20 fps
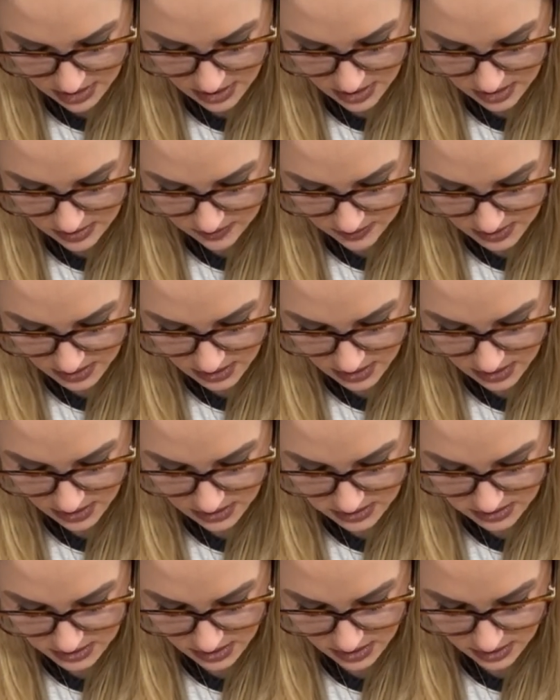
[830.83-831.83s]

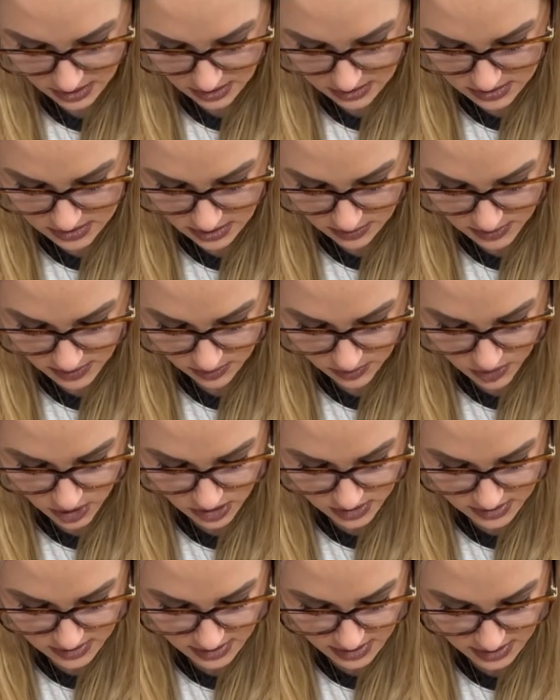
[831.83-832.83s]
the dipping
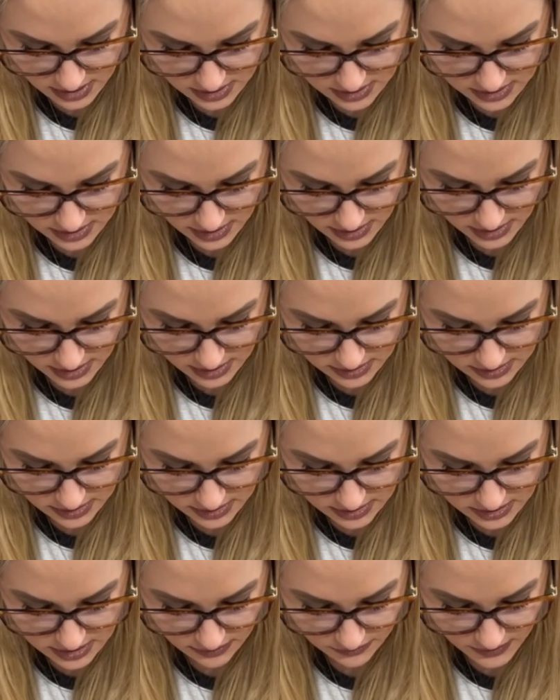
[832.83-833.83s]
process and
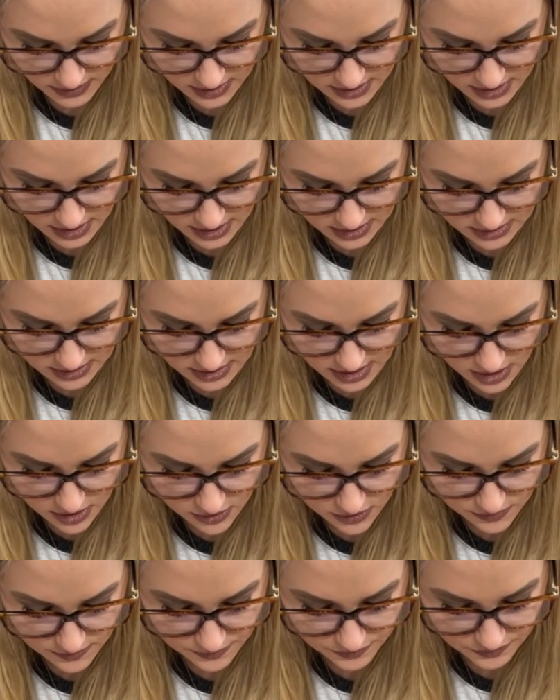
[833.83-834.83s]
stuff like that.
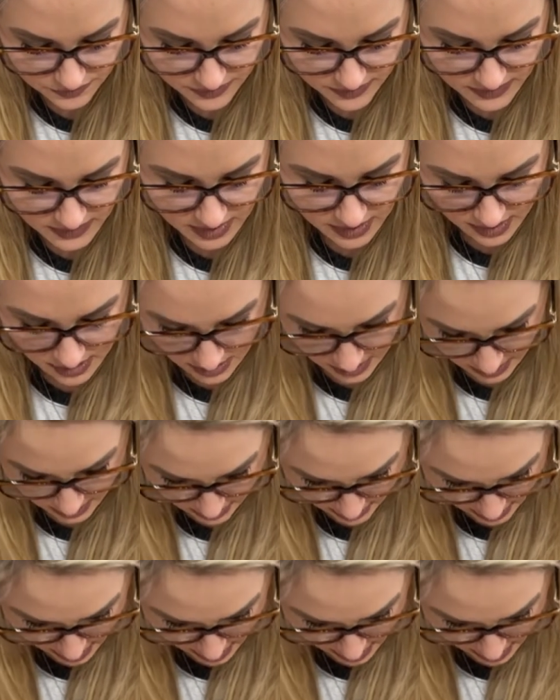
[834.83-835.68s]
So no